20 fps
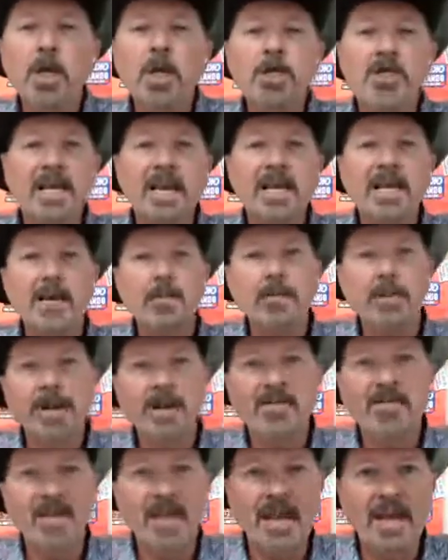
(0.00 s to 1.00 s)
Second
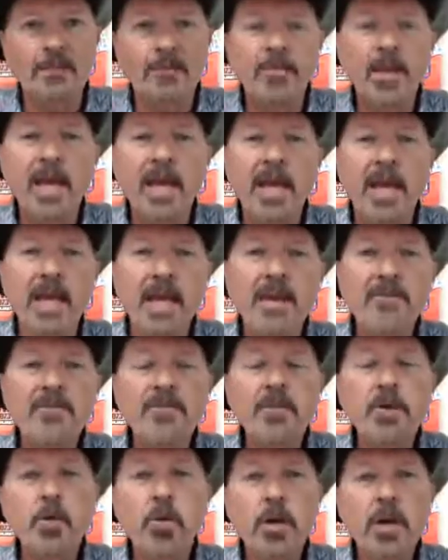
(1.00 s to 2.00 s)
big thing if
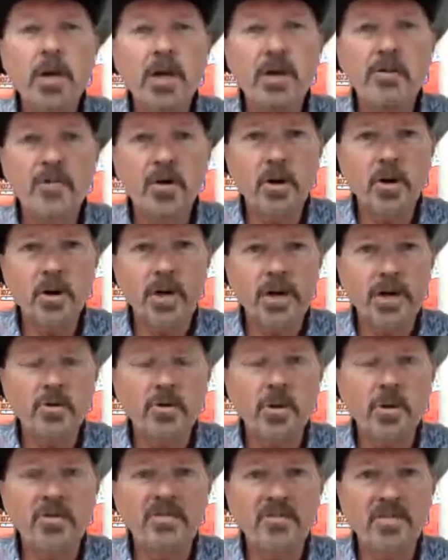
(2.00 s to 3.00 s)
you are converting
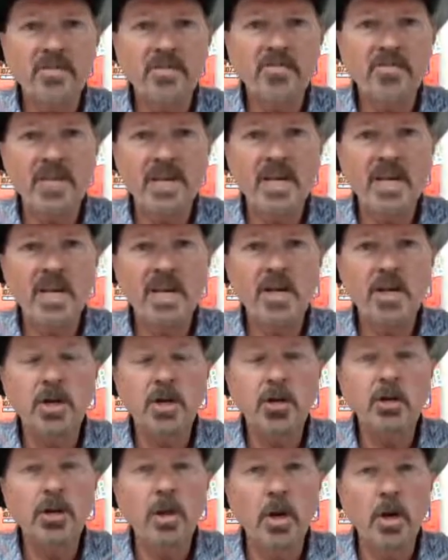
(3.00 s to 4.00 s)
to a 15
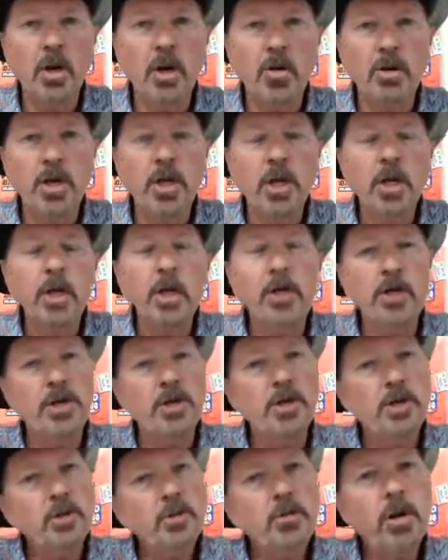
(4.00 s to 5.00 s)
year loan, do
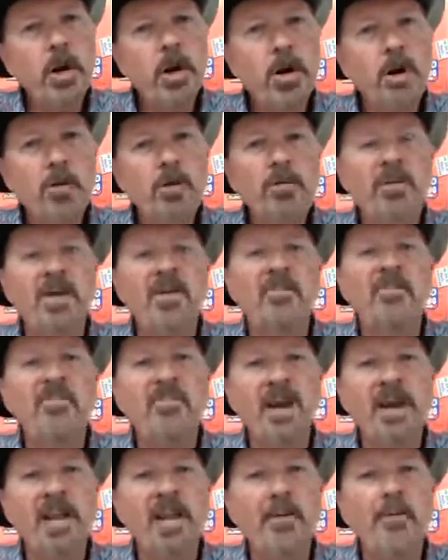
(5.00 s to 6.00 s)
you know that
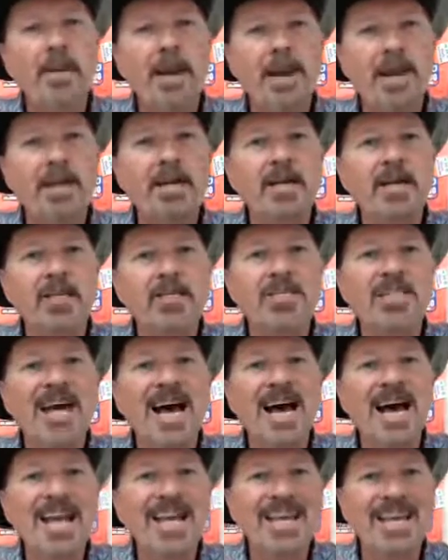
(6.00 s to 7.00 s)
Fannie Mae does
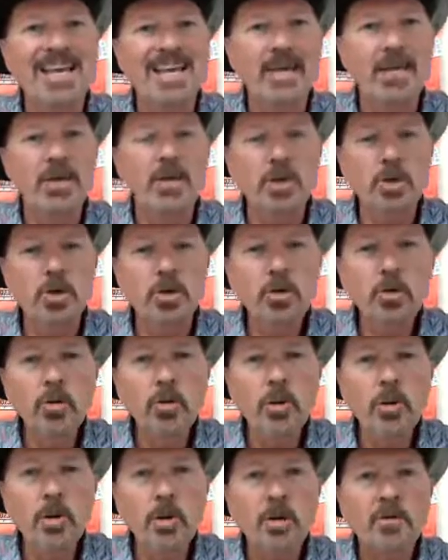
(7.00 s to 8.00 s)
not hit you
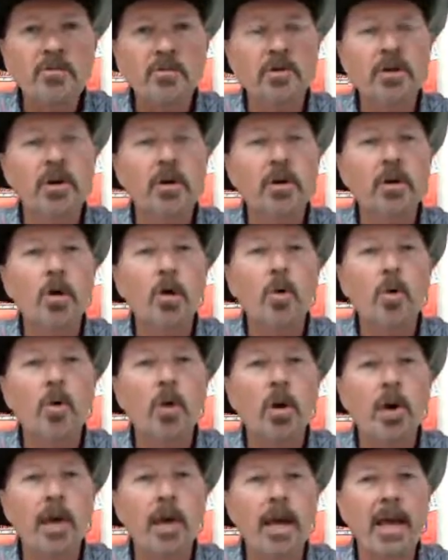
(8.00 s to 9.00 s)
for
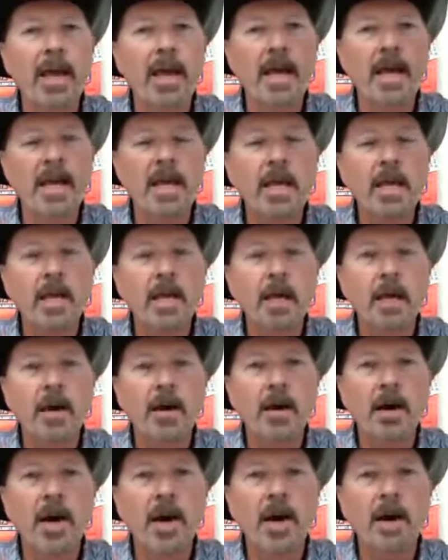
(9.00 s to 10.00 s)
a
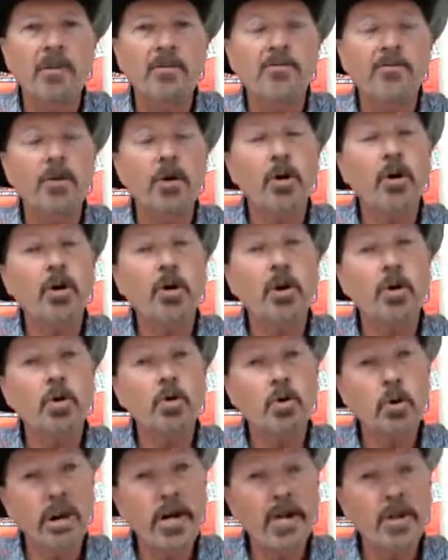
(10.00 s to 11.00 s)
uh, for your
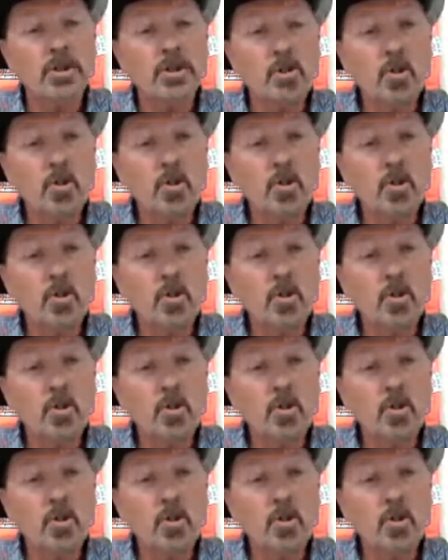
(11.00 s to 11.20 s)
credit